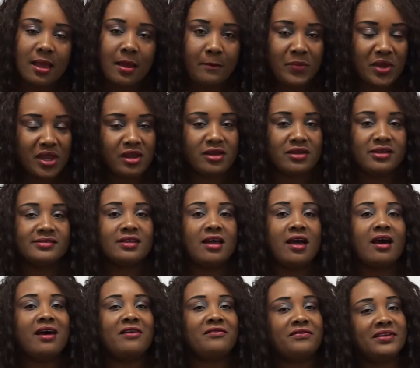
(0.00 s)
because
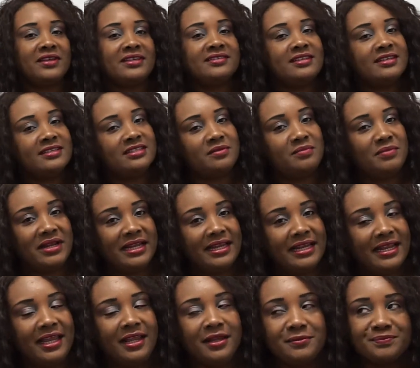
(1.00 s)
of his
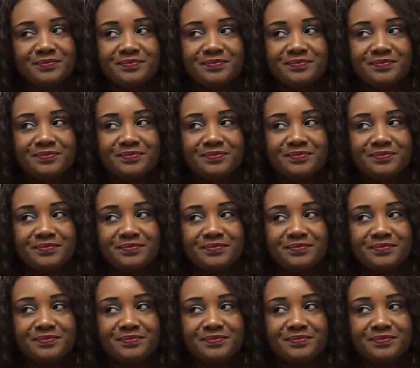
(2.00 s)
disability.